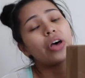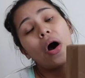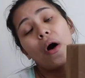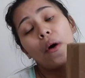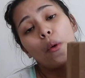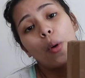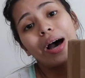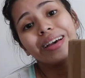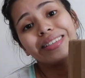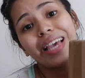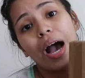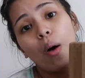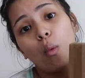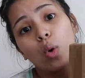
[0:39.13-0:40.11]
So
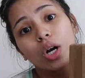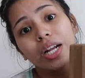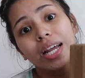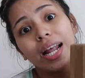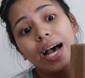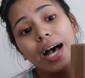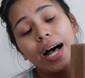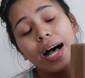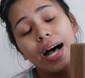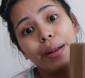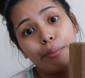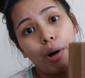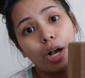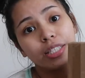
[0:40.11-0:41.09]
yeah, we're gonna
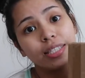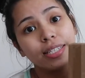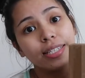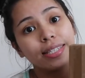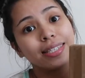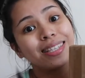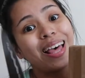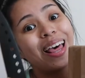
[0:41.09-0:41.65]
unbox this